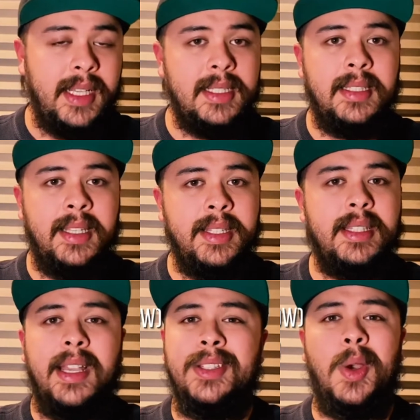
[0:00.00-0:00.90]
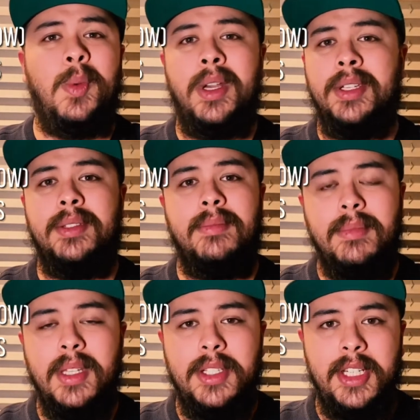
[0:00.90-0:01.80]
Next thing is, I don't want
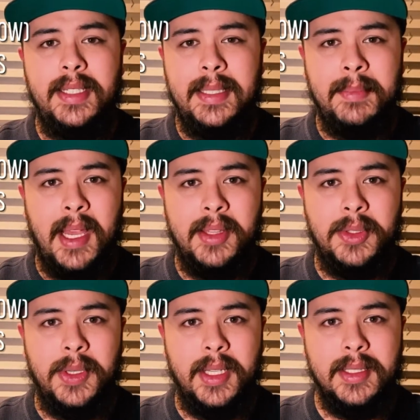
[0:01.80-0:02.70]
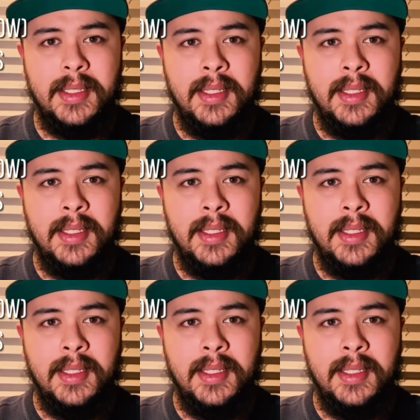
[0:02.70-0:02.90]
the cheesy math tricks.